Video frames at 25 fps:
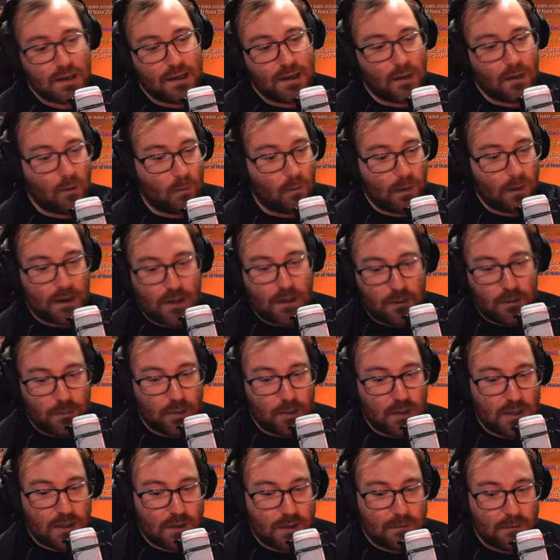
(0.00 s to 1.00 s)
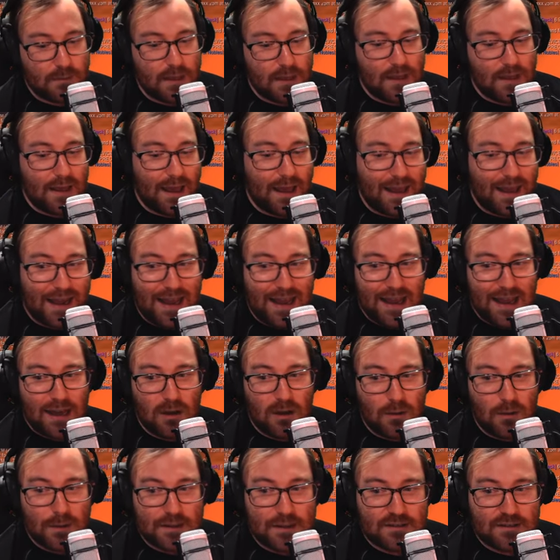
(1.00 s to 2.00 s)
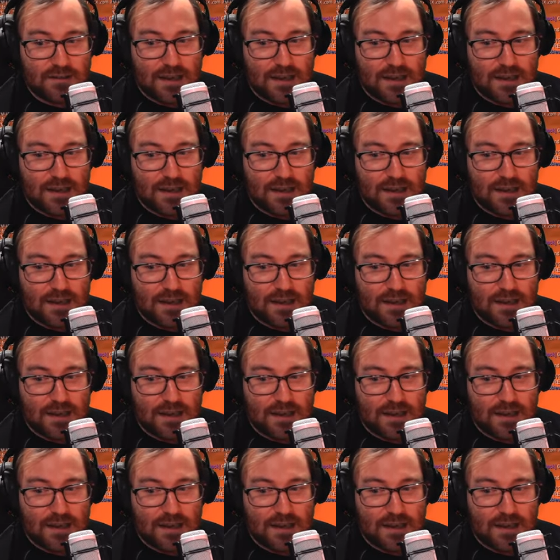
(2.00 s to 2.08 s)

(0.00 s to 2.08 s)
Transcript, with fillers: where you put them, and how it's